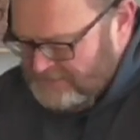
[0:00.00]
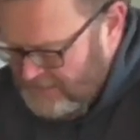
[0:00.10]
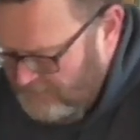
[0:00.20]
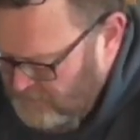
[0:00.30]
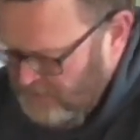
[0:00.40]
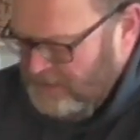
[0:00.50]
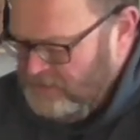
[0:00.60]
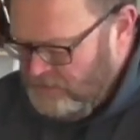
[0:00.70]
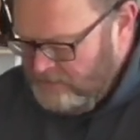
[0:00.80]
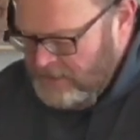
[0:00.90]
I'm trying to
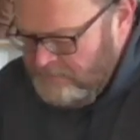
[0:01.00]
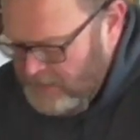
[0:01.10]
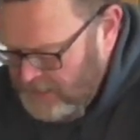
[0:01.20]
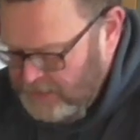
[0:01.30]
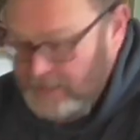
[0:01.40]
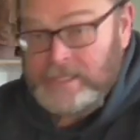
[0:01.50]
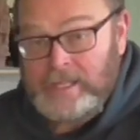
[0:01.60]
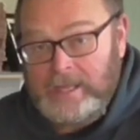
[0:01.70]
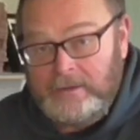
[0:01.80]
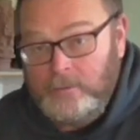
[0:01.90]
do my best to
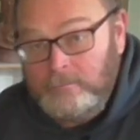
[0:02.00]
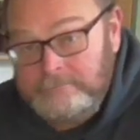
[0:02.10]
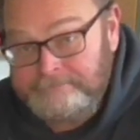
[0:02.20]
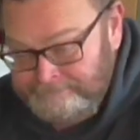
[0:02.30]
stay at home.